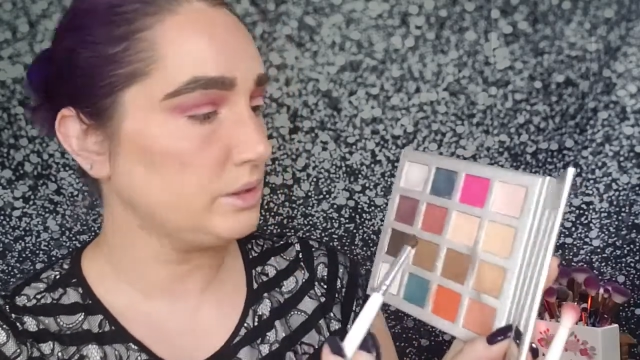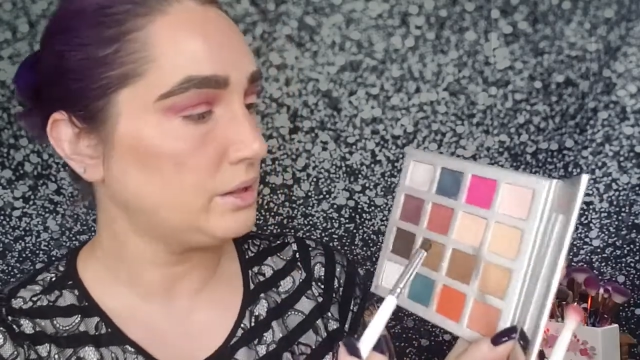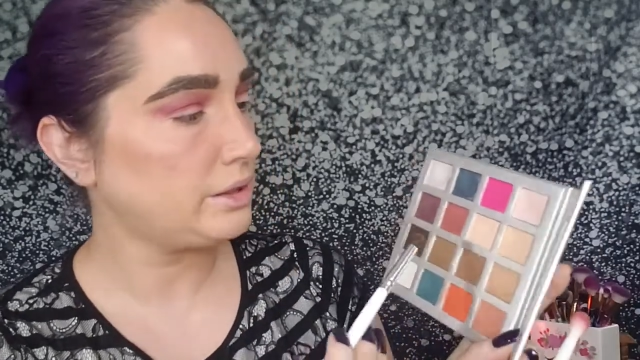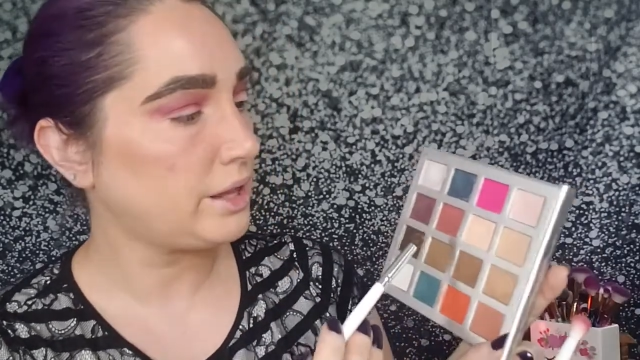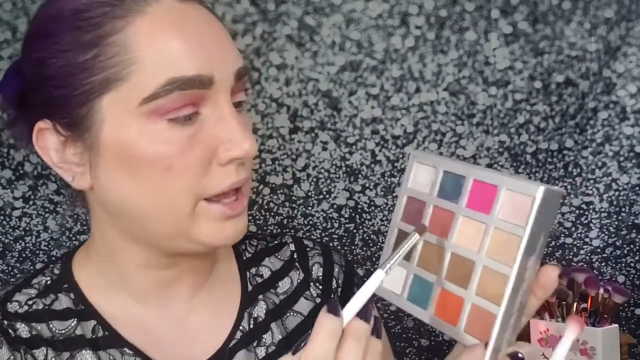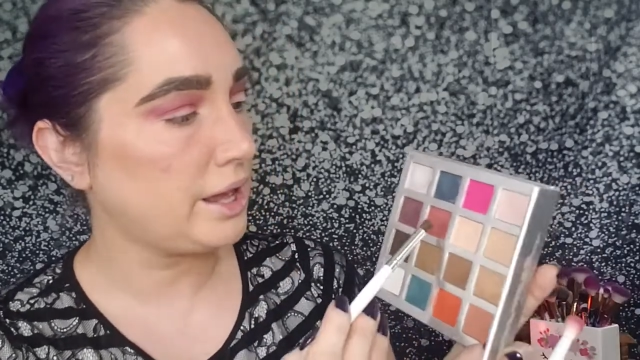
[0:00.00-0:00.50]

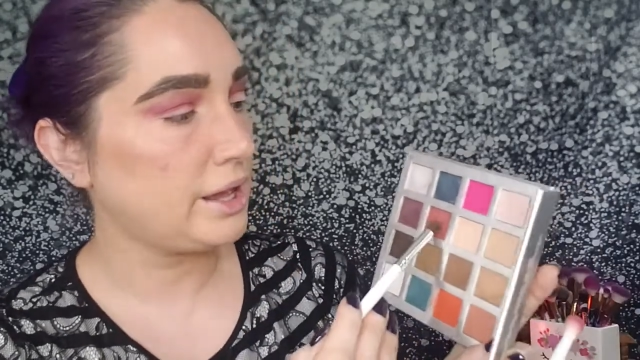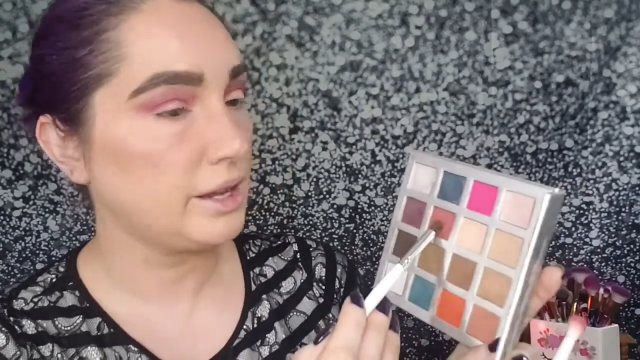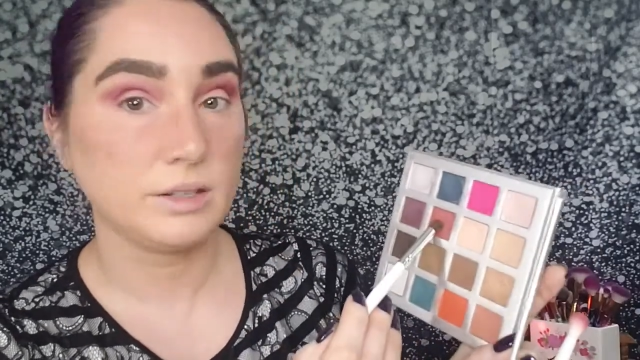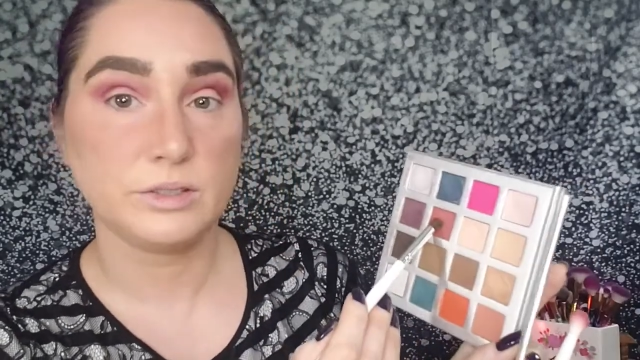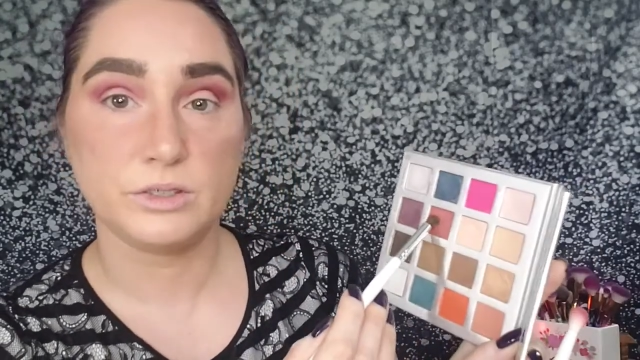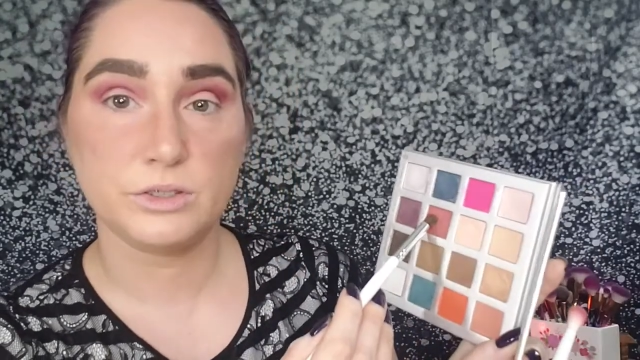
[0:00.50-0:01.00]
like
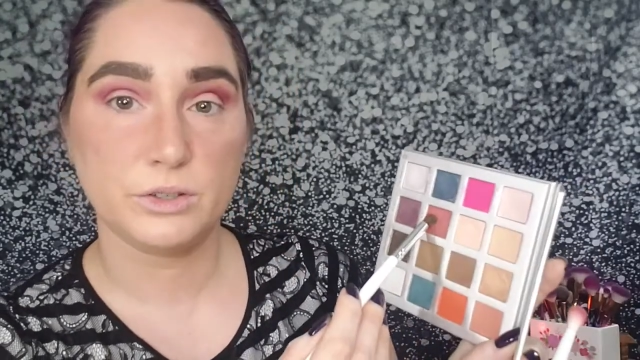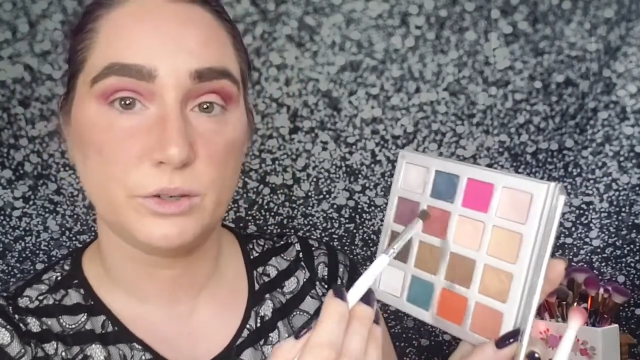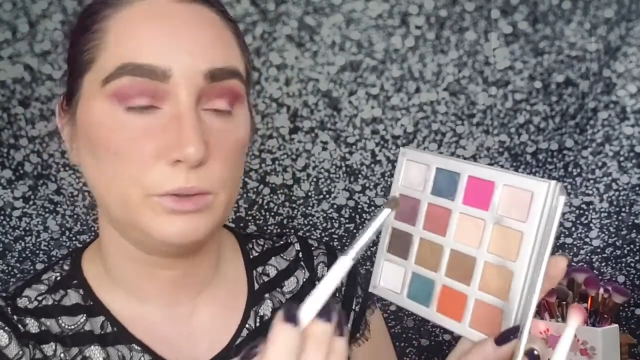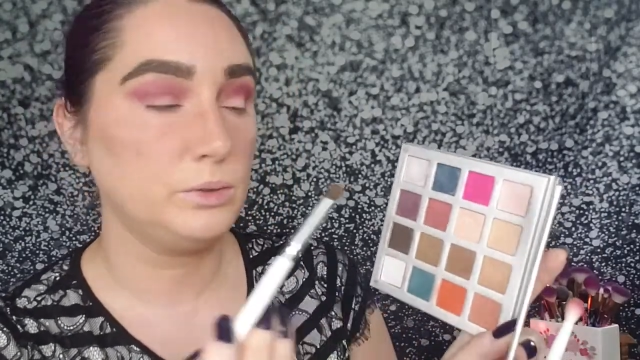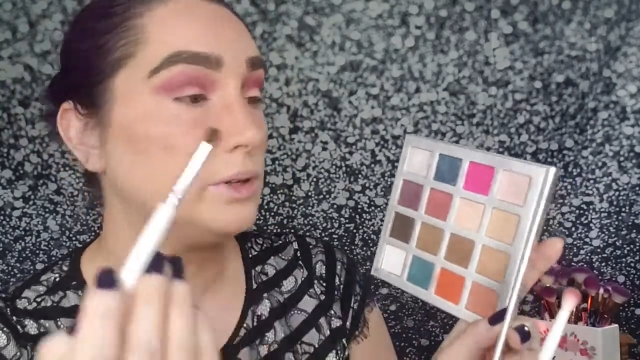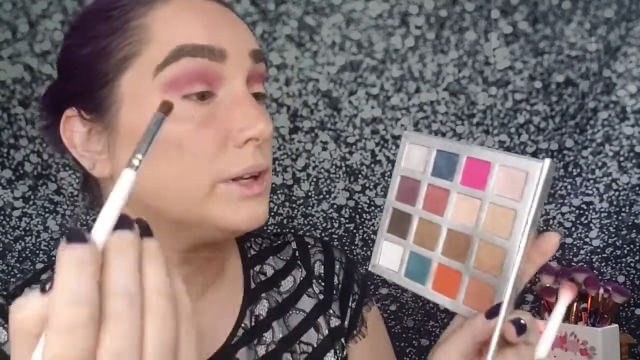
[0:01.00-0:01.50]

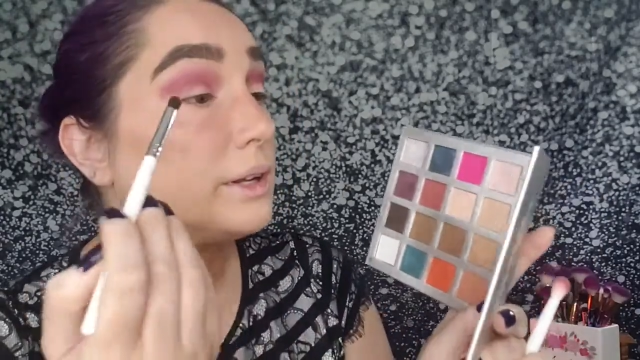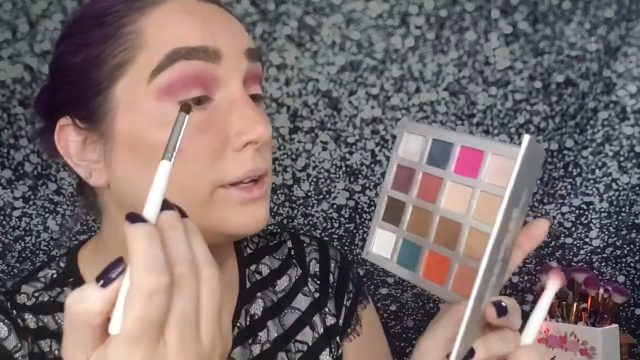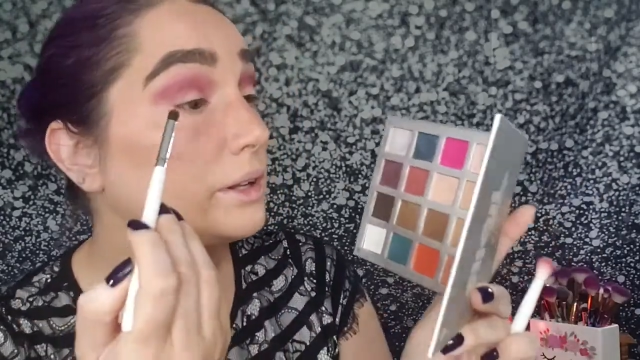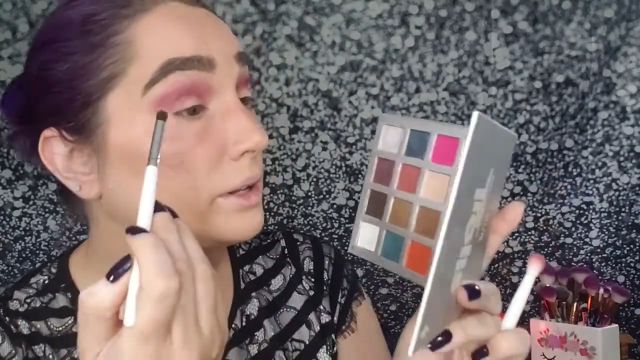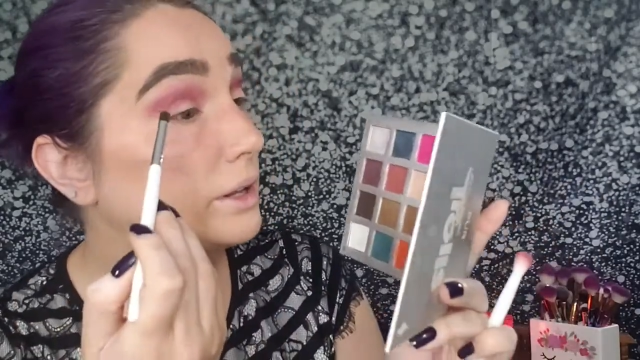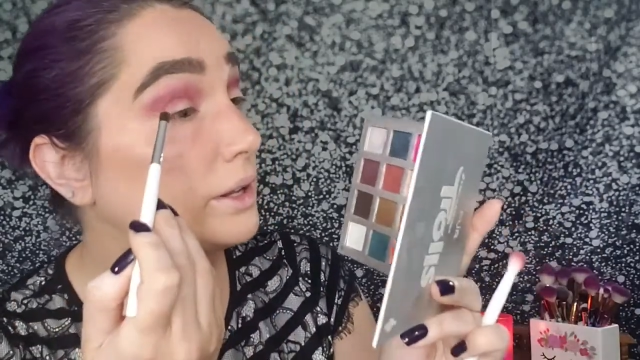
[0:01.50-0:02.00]
so,
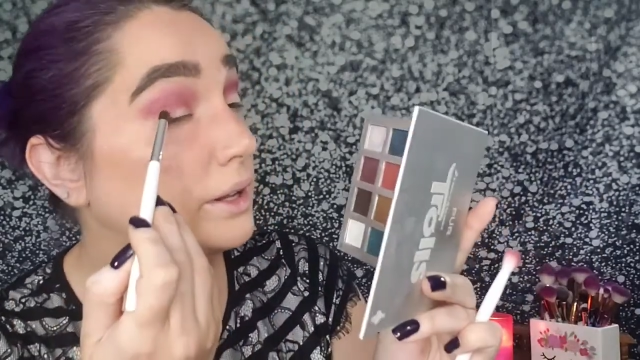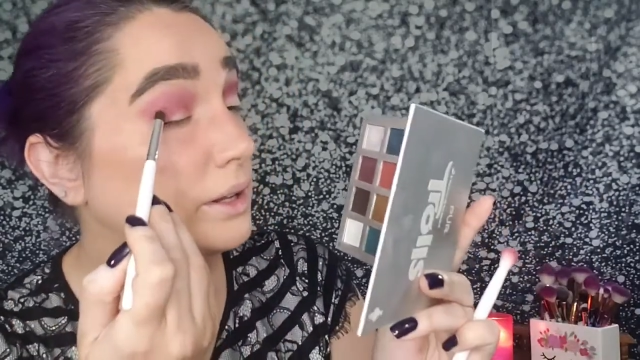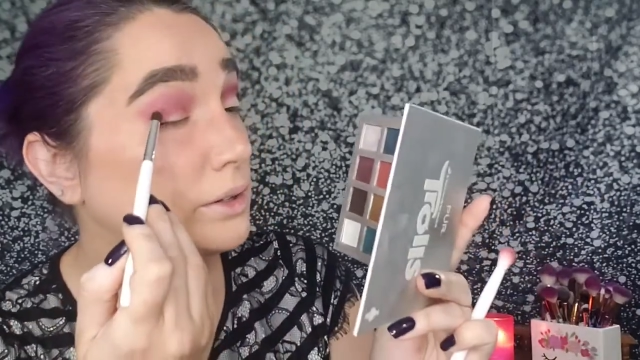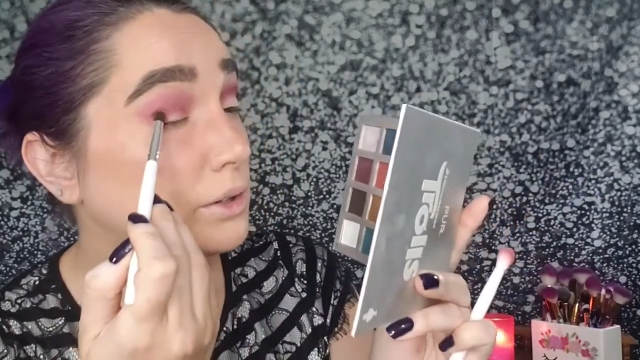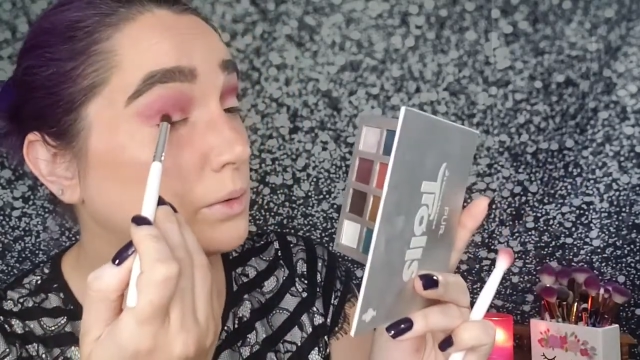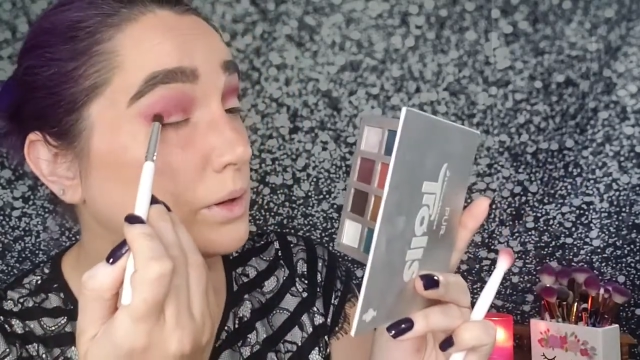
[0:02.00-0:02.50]

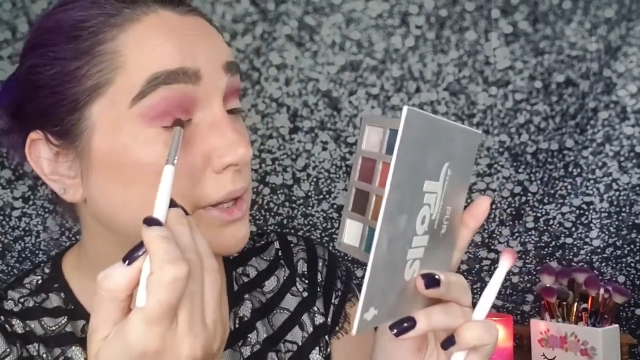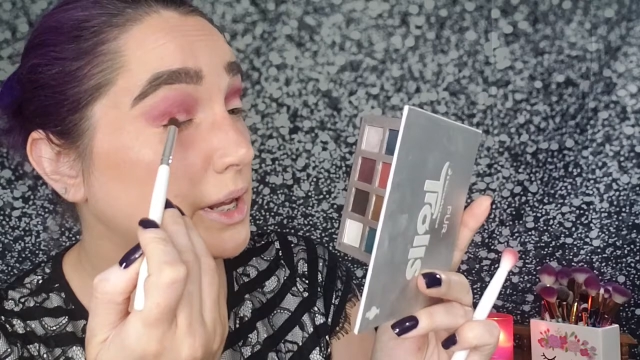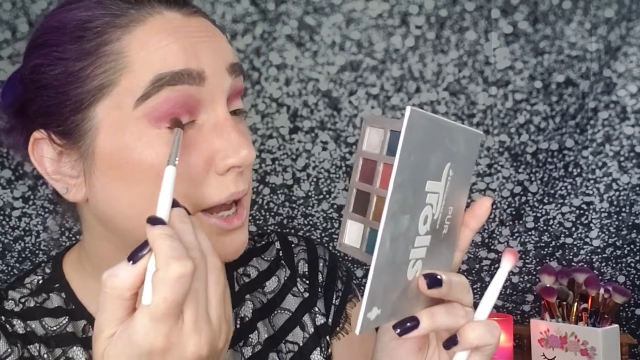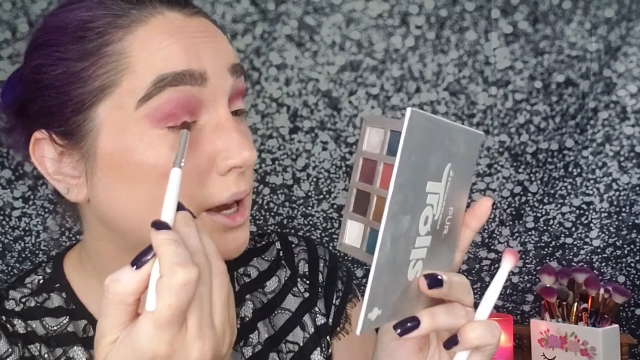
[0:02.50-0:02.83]
and go on the